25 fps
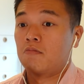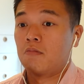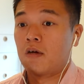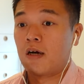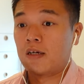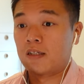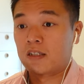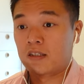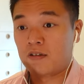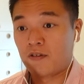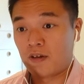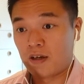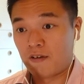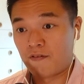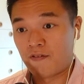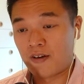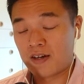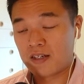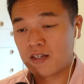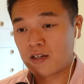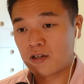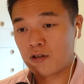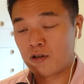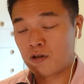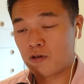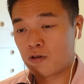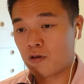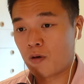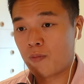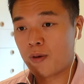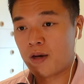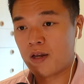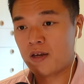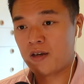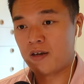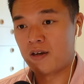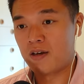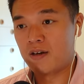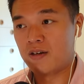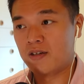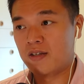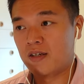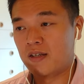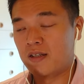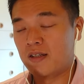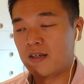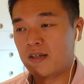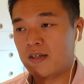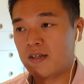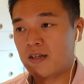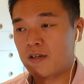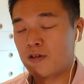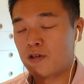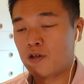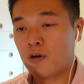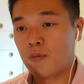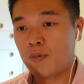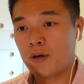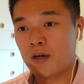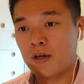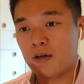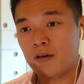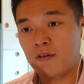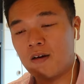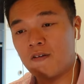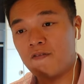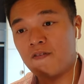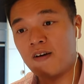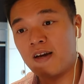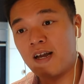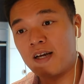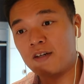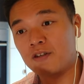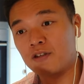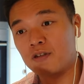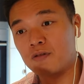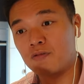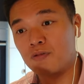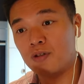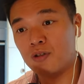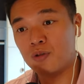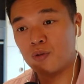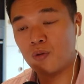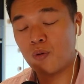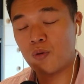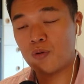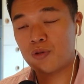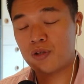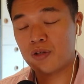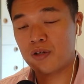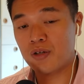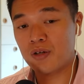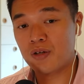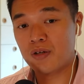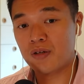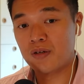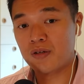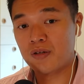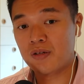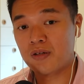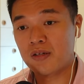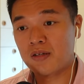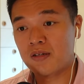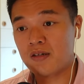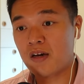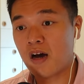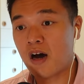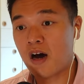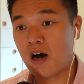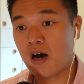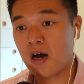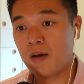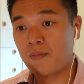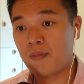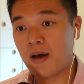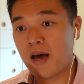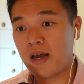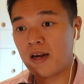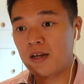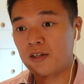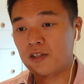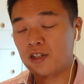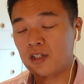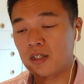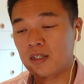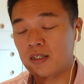I invested so many years in this and so many financial resources, time, energy in